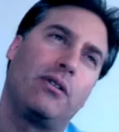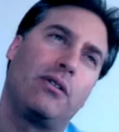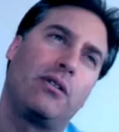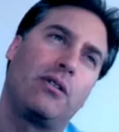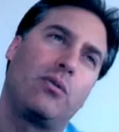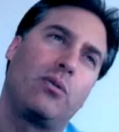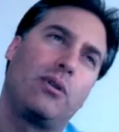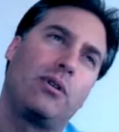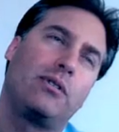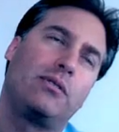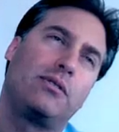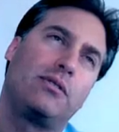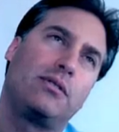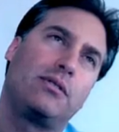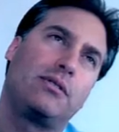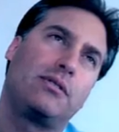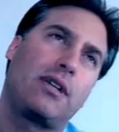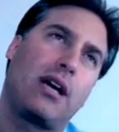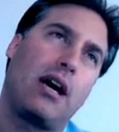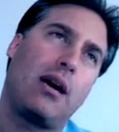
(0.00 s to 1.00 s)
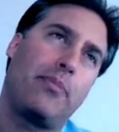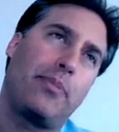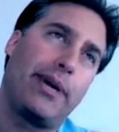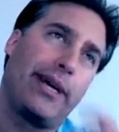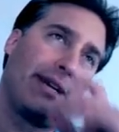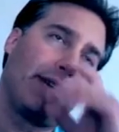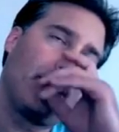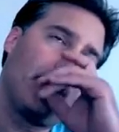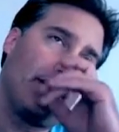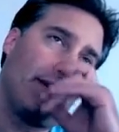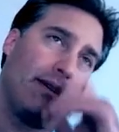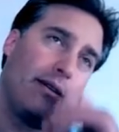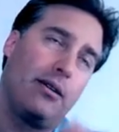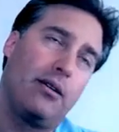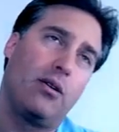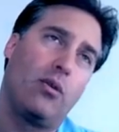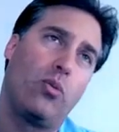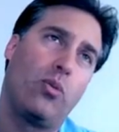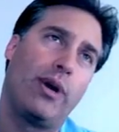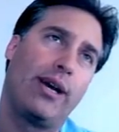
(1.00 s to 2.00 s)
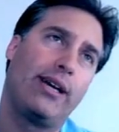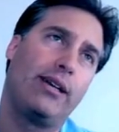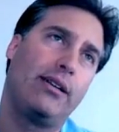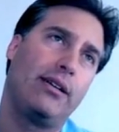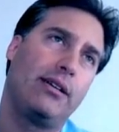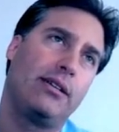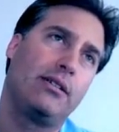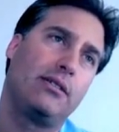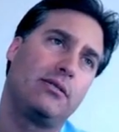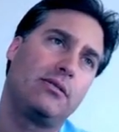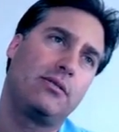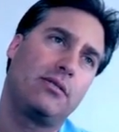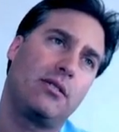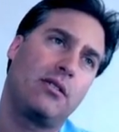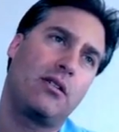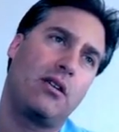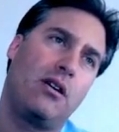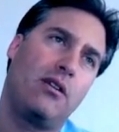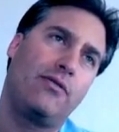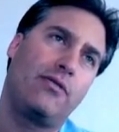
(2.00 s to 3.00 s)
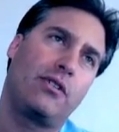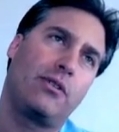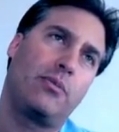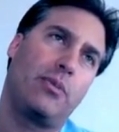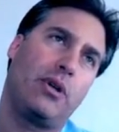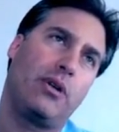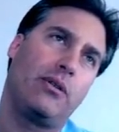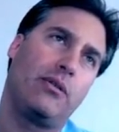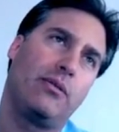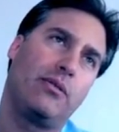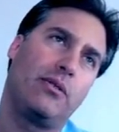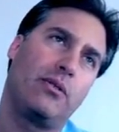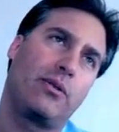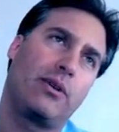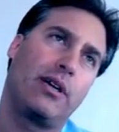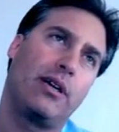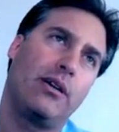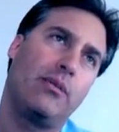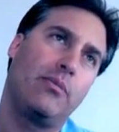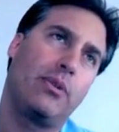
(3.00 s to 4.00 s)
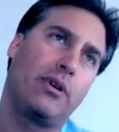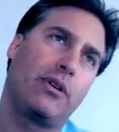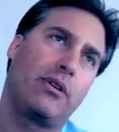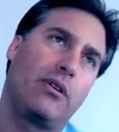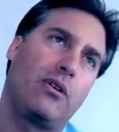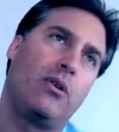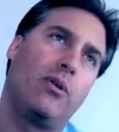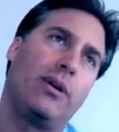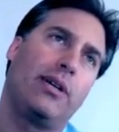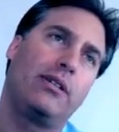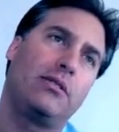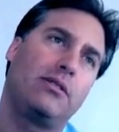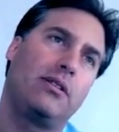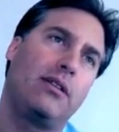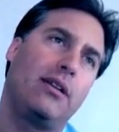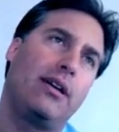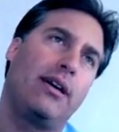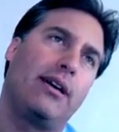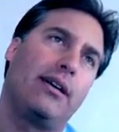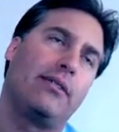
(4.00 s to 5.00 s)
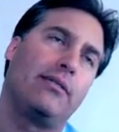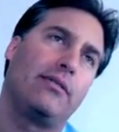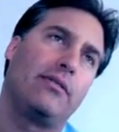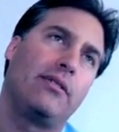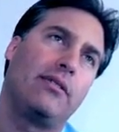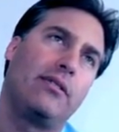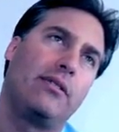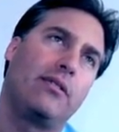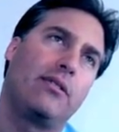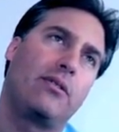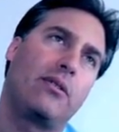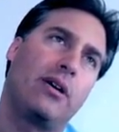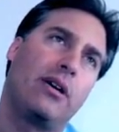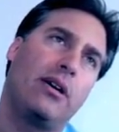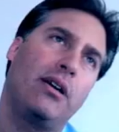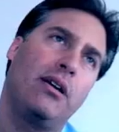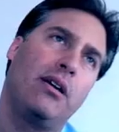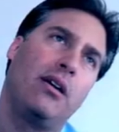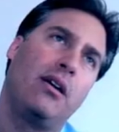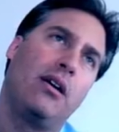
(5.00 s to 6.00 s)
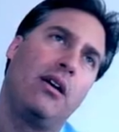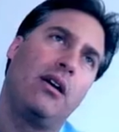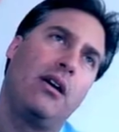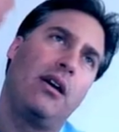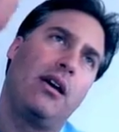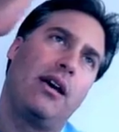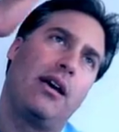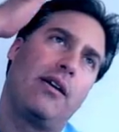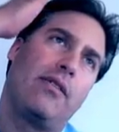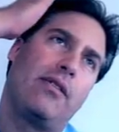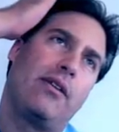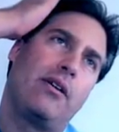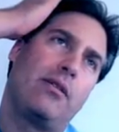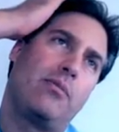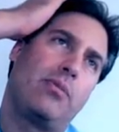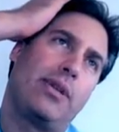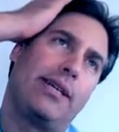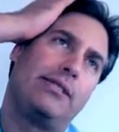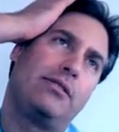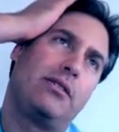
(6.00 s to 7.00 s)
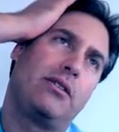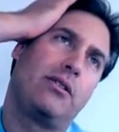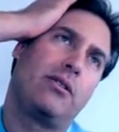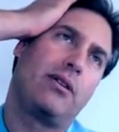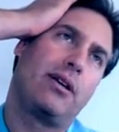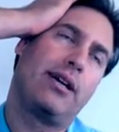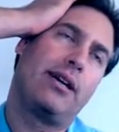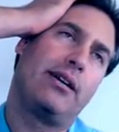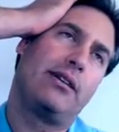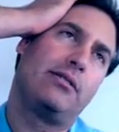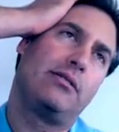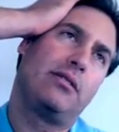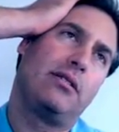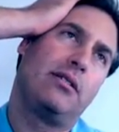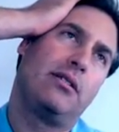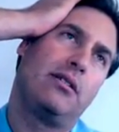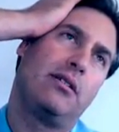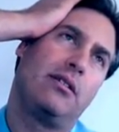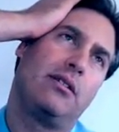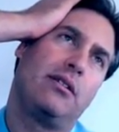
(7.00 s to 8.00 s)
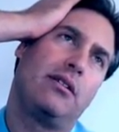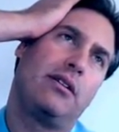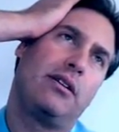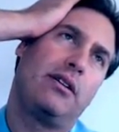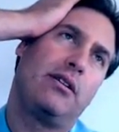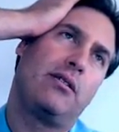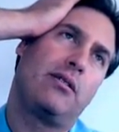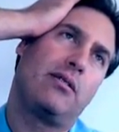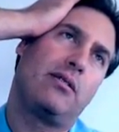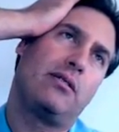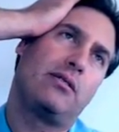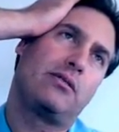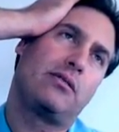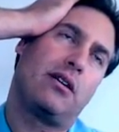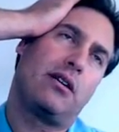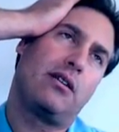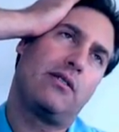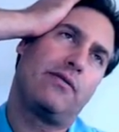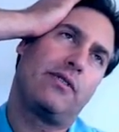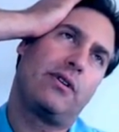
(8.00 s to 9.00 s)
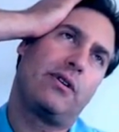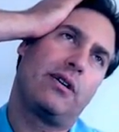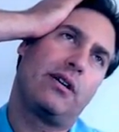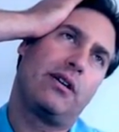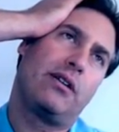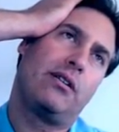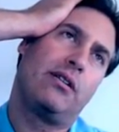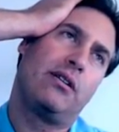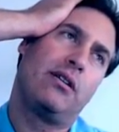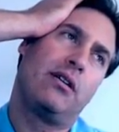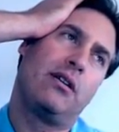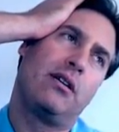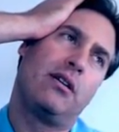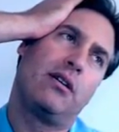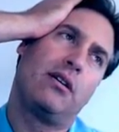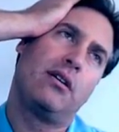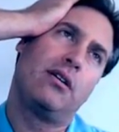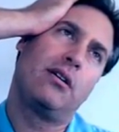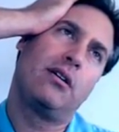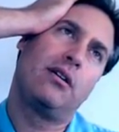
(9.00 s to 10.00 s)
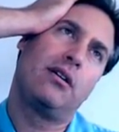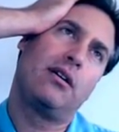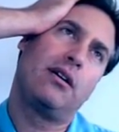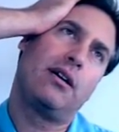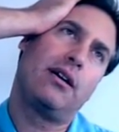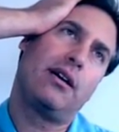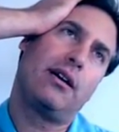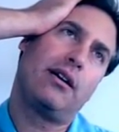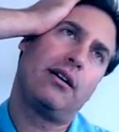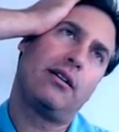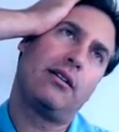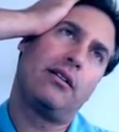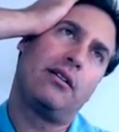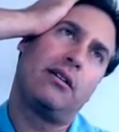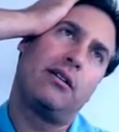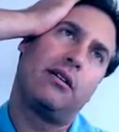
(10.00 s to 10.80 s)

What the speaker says: In other words, stopping when it's comfortable, okay, but going to the end, okay, and then placing your hand here on the side of your head and